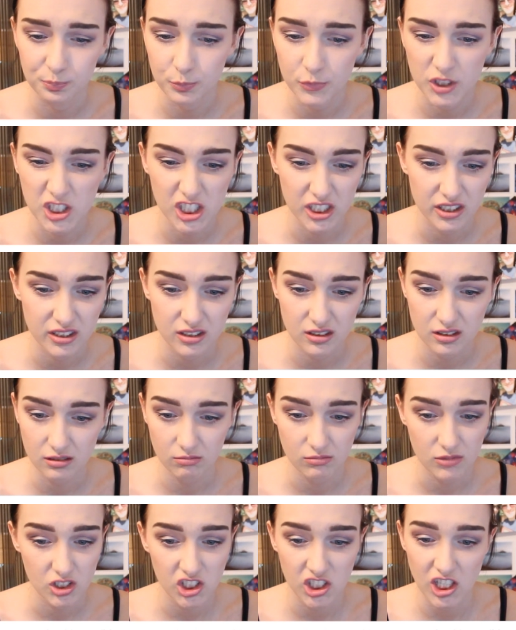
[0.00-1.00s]
just
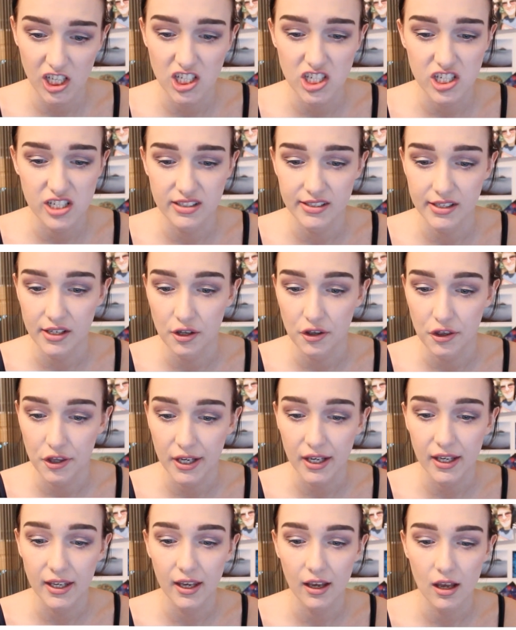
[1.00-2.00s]
changes in
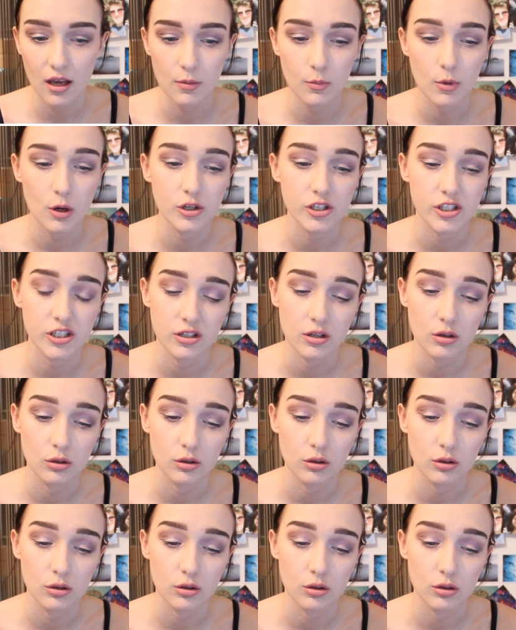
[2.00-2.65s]
thinking, emotion,